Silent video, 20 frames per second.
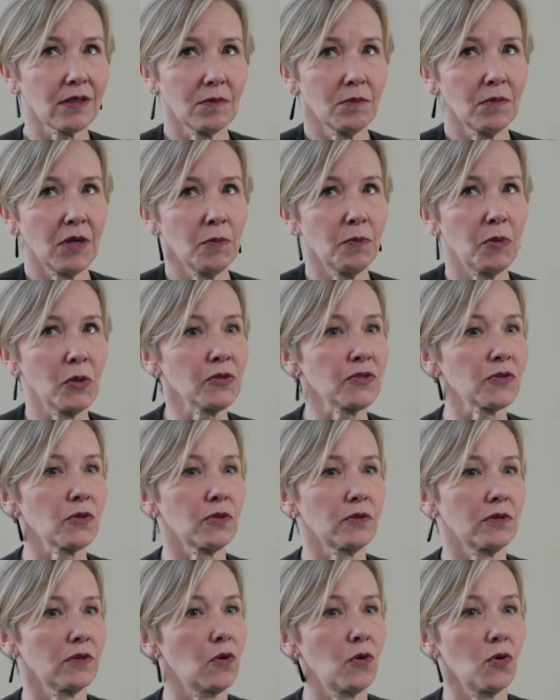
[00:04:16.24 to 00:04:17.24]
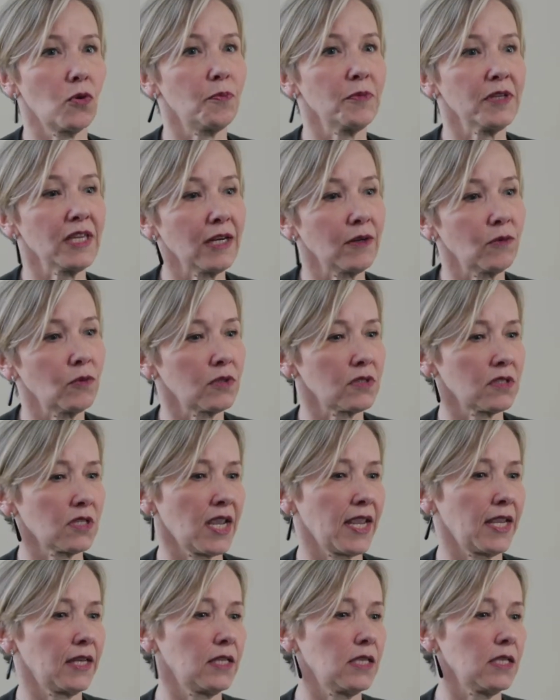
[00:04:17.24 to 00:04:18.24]
My boss called me in one
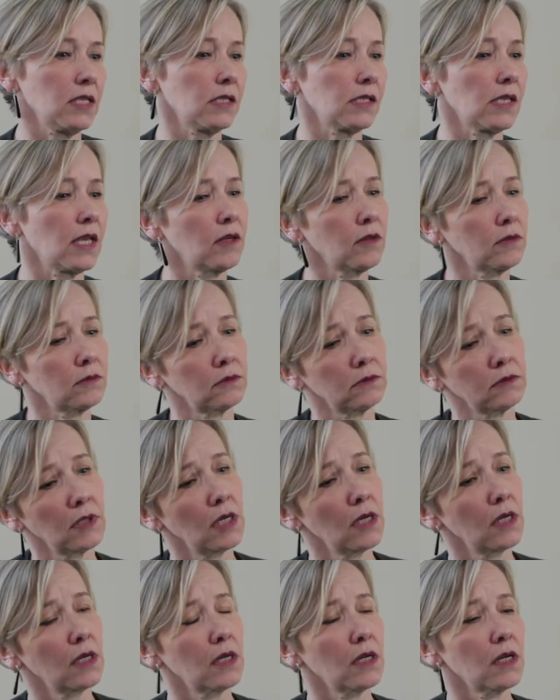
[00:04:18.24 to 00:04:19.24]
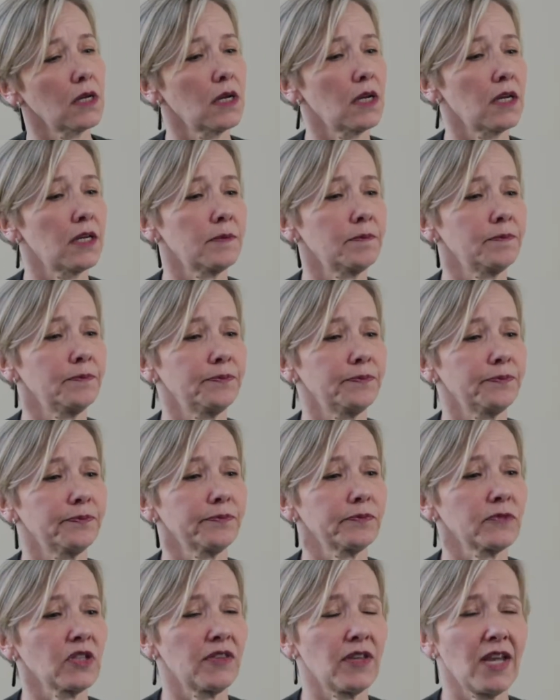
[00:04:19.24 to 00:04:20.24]
day and he said, oh,
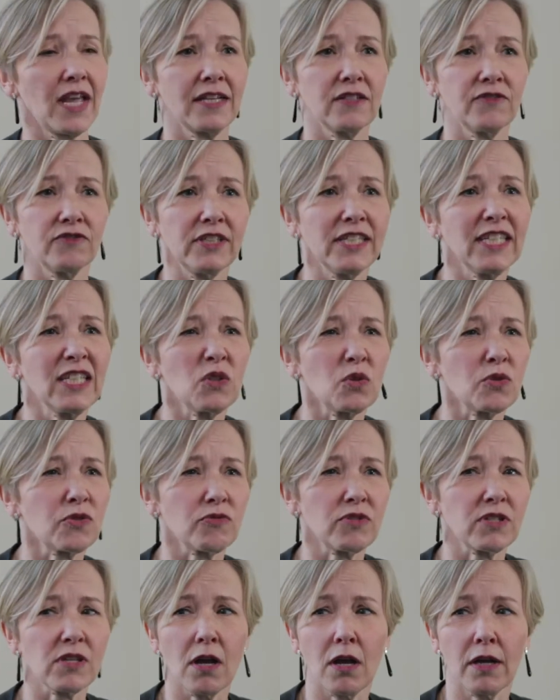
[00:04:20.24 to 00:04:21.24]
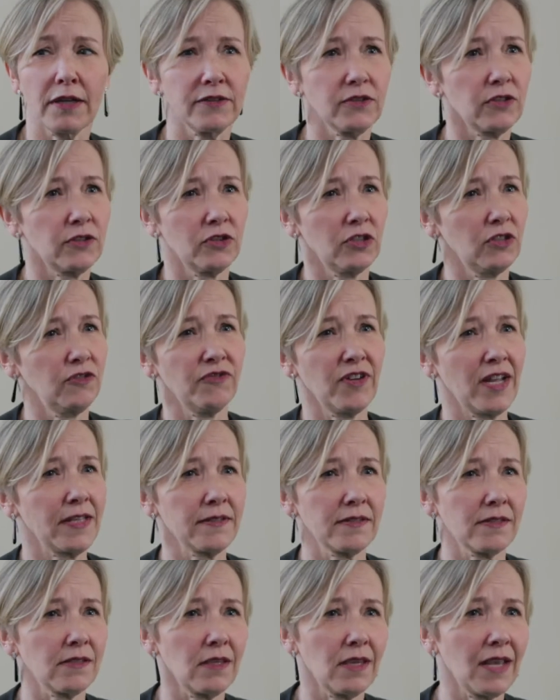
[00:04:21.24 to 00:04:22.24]
the head of legal's resigned. Do you
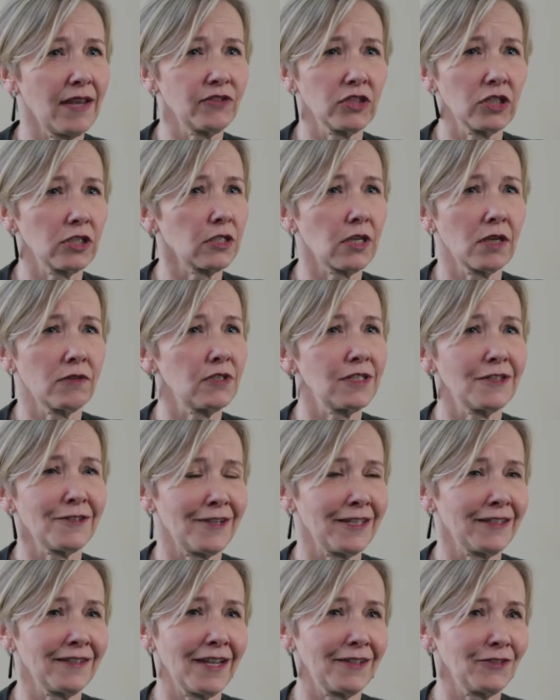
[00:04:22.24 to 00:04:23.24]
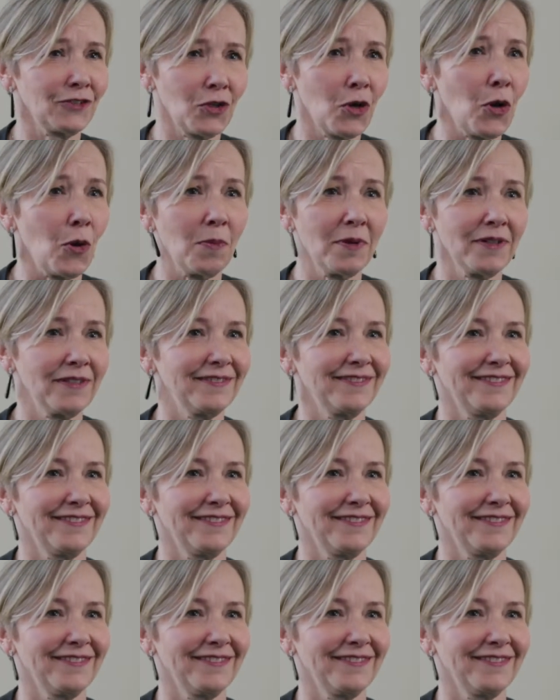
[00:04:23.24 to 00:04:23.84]
fancy having a go at doing that job?